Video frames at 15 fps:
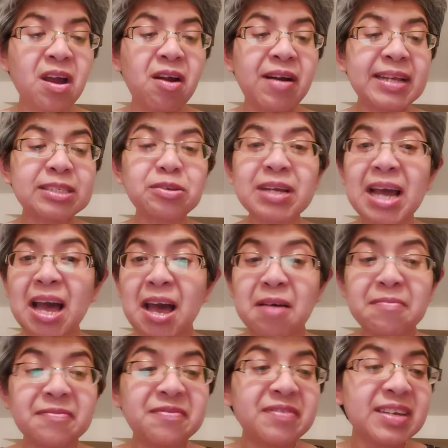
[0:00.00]
All right. So
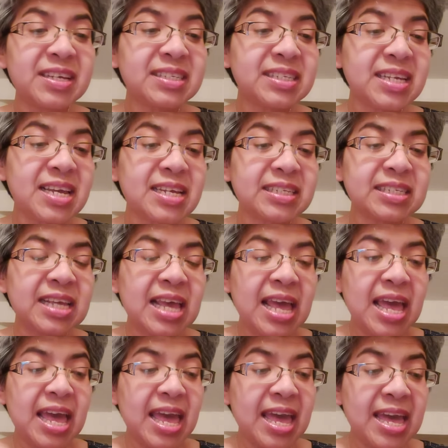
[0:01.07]
come visit
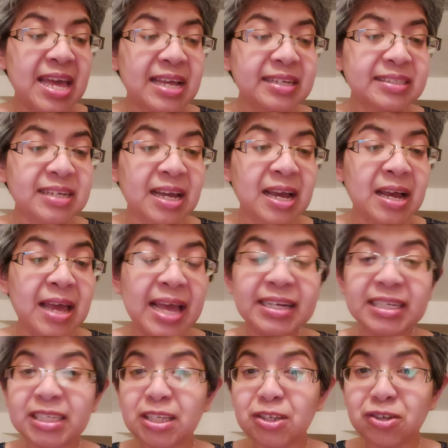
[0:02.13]
and uh,
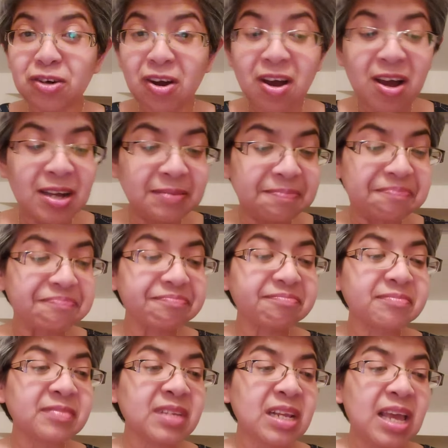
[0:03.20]
enter the draw
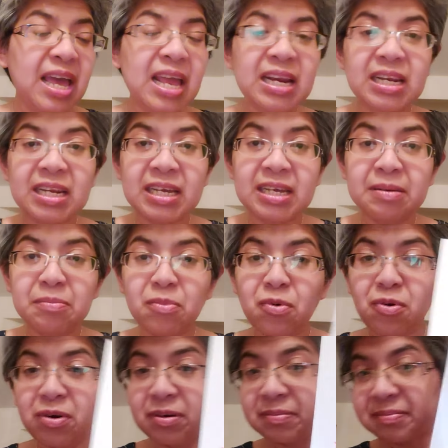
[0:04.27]
and learn
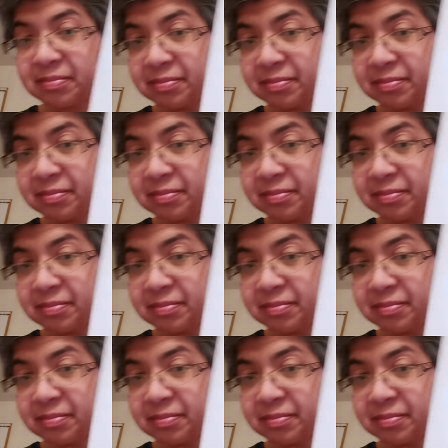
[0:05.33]
more